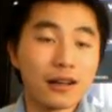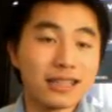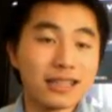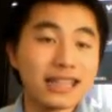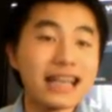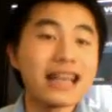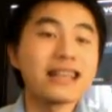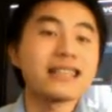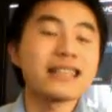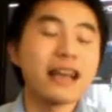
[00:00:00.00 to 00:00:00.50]

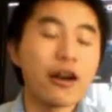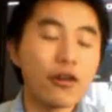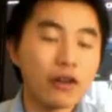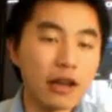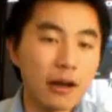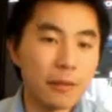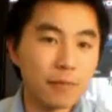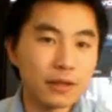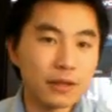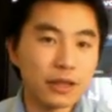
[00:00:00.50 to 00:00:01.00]
DSL
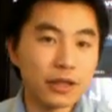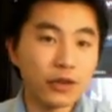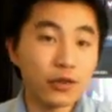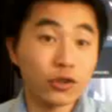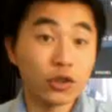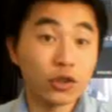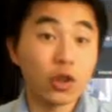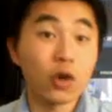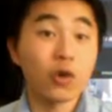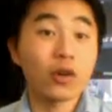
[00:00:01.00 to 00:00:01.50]
company or
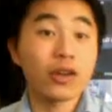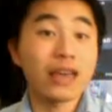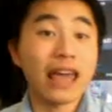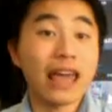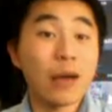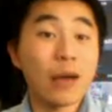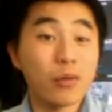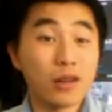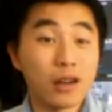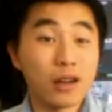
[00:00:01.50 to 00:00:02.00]
your local
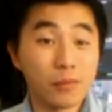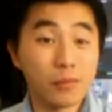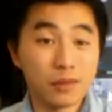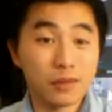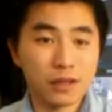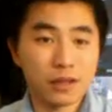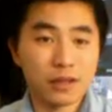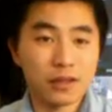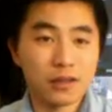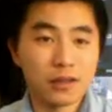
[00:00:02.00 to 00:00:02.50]
cable company.
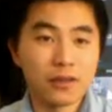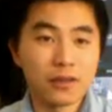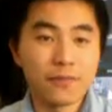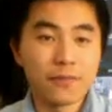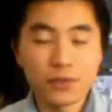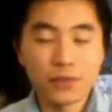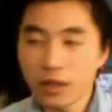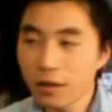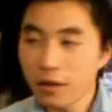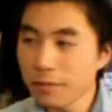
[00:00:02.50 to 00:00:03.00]

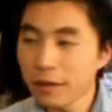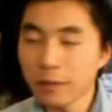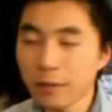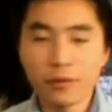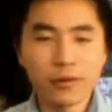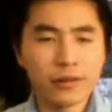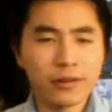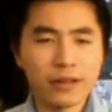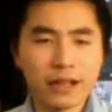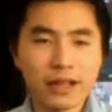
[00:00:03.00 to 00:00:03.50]
You know,
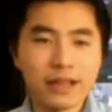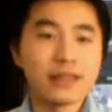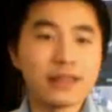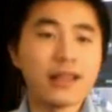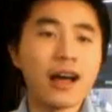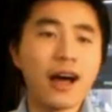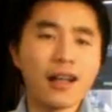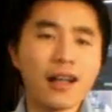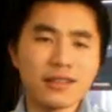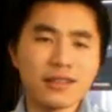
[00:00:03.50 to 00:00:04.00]
people are like,
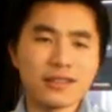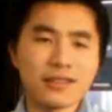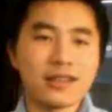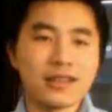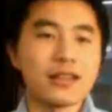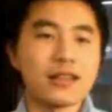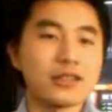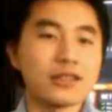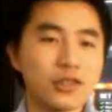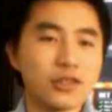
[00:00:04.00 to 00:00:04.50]

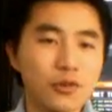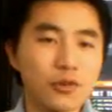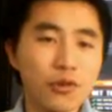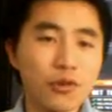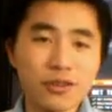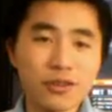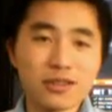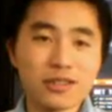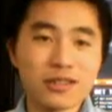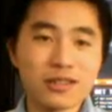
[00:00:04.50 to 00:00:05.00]
nonsense.
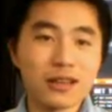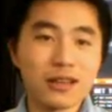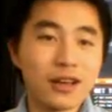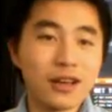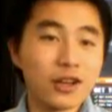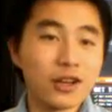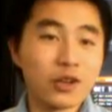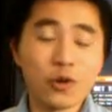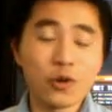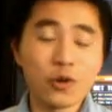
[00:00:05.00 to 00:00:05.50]

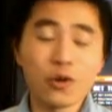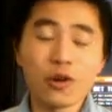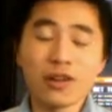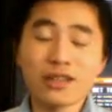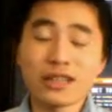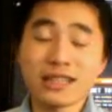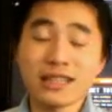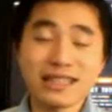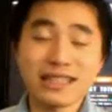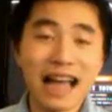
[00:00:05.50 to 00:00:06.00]
Google
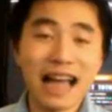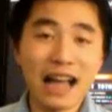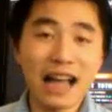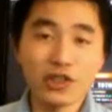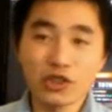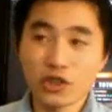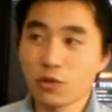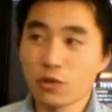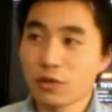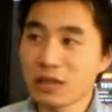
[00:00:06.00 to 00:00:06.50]
does
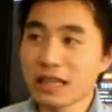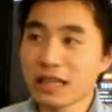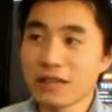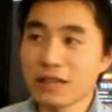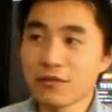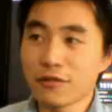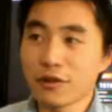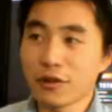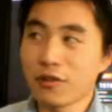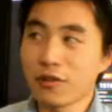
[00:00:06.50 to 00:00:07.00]
not do
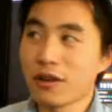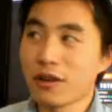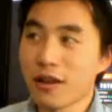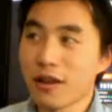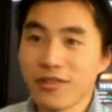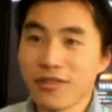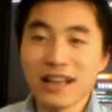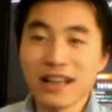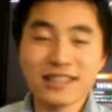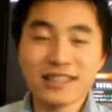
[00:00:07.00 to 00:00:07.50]
evil.
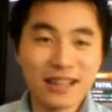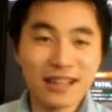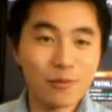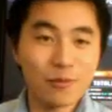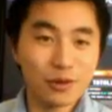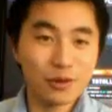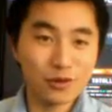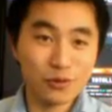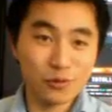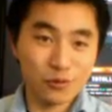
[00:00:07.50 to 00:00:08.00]
That's not
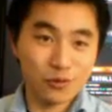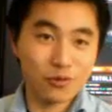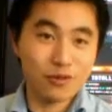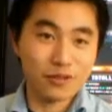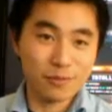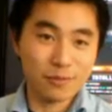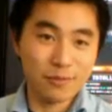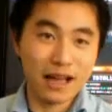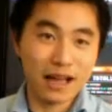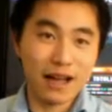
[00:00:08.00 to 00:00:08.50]
what Google's
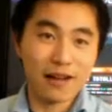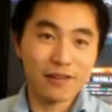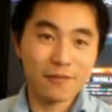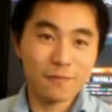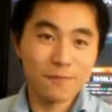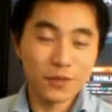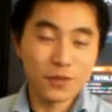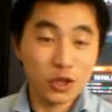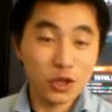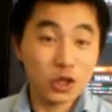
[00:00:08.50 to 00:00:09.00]
about.
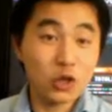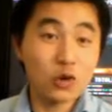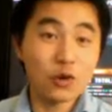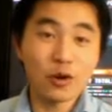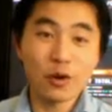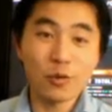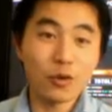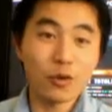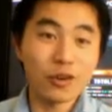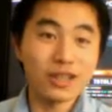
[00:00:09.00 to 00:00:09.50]

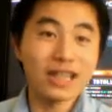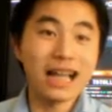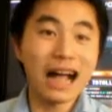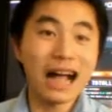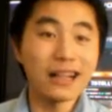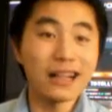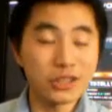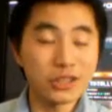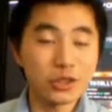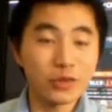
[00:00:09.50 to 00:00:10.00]
Google will
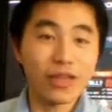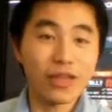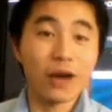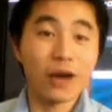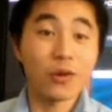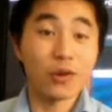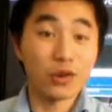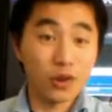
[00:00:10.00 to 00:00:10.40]
not do that.